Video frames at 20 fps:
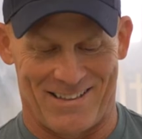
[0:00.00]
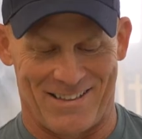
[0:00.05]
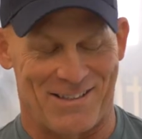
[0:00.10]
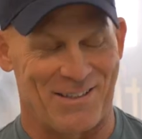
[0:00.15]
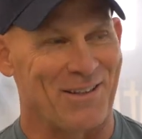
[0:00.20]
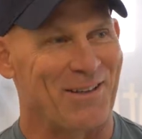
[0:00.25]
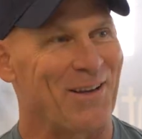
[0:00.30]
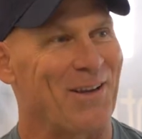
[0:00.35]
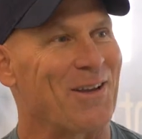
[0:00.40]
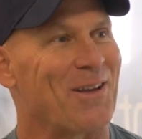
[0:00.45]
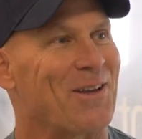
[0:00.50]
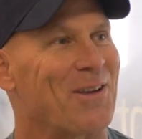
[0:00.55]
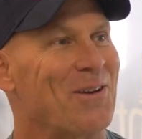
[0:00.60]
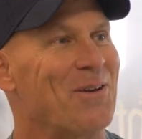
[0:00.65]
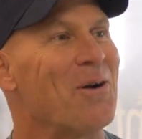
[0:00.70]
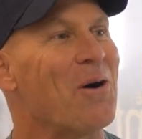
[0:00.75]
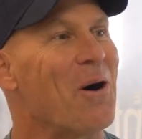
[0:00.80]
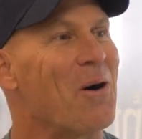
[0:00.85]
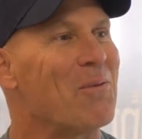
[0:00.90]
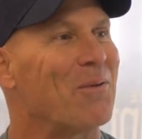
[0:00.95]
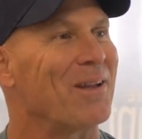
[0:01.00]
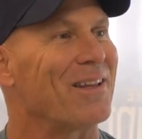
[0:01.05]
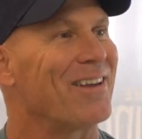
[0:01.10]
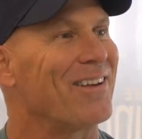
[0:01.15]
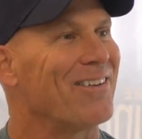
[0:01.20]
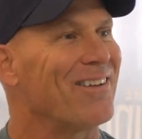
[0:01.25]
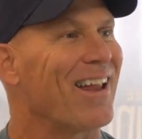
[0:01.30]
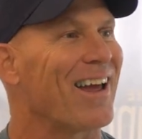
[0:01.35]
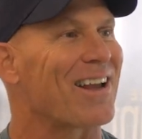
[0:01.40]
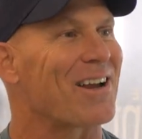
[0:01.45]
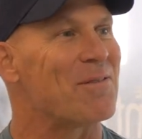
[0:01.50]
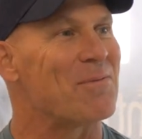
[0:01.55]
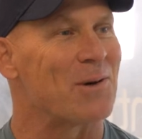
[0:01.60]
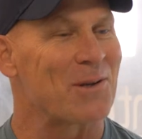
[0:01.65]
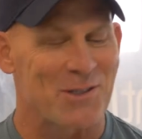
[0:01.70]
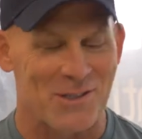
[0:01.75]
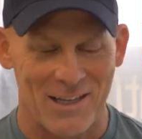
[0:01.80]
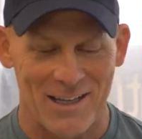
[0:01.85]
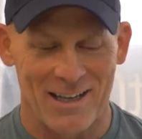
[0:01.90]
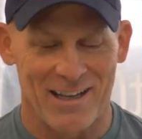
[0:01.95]
You like
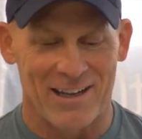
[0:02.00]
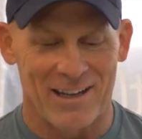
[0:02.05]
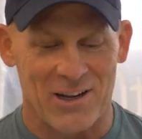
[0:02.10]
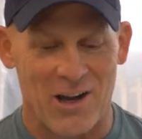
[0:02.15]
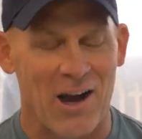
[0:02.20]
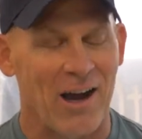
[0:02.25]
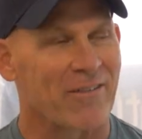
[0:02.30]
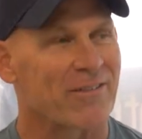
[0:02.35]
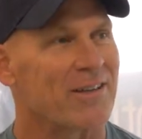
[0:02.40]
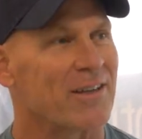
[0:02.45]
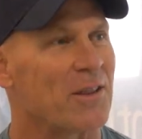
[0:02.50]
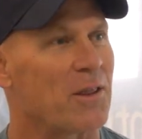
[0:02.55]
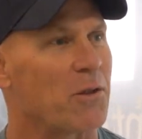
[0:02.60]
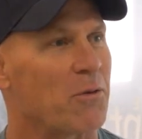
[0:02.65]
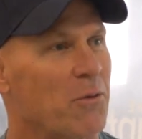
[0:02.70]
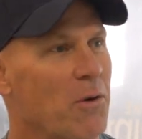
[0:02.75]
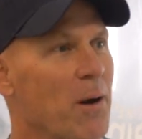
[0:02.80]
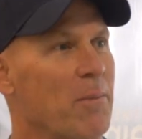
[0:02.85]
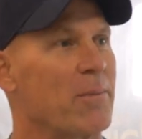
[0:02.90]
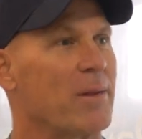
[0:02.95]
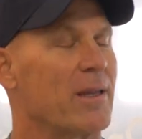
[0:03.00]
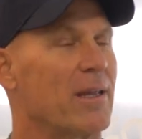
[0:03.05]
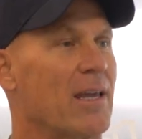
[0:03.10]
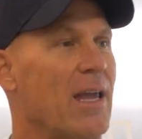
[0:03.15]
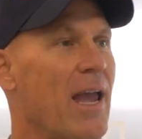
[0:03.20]
almost coughed and threw up in the